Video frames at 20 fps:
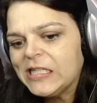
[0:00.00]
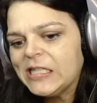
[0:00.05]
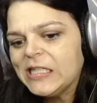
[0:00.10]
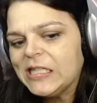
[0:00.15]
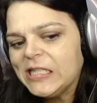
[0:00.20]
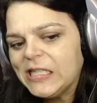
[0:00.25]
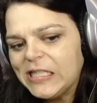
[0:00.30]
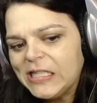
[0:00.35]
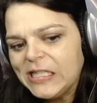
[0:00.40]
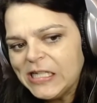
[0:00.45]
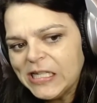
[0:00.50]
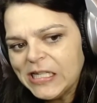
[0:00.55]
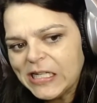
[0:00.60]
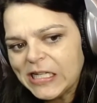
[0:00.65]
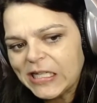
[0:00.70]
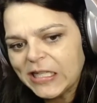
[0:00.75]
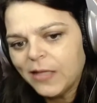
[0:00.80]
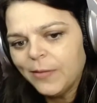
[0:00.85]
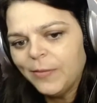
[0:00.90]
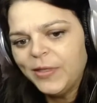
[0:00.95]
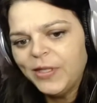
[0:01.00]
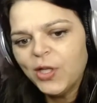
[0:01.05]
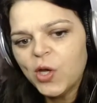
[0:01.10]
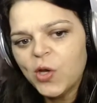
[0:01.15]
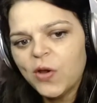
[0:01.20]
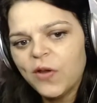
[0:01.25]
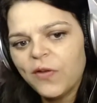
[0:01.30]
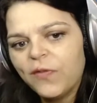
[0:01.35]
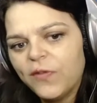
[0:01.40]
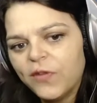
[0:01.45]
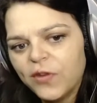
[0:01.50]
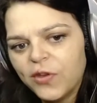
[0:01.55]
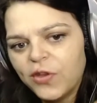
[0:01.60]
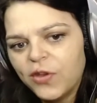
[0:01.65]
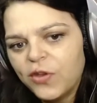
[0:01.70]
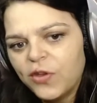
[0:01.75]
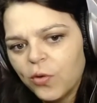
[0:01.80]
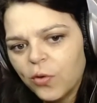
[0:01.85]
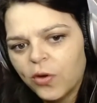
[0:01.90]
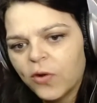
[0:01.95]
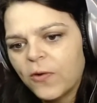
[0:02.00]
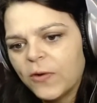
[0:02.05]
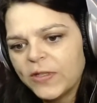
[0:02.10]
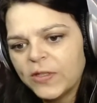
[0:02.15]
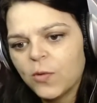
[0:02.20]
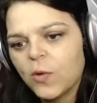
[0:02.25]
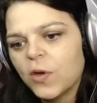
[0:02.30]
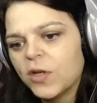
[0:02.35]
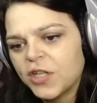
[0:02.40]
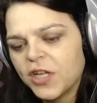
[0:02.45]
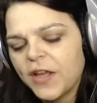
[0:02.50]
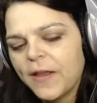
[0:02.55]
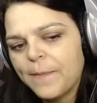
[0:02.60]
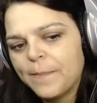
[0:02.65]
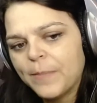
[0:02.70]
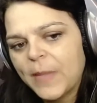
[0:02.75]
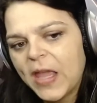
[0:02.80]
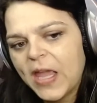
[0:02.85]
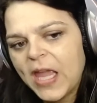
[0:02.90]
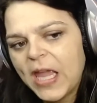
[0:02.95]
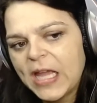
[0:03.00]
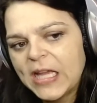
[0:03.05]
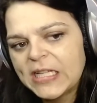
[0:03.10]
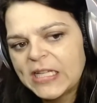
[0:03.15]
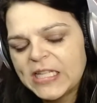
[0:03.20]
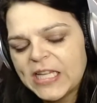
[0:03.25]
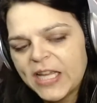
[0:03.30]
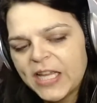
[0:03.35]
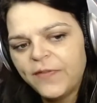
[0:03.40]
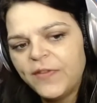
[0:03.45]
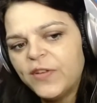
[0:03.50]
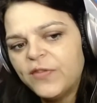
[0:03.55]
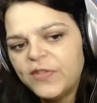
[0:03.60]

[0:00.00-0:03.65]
Yeah, let me know if you're going to watch it, and if you've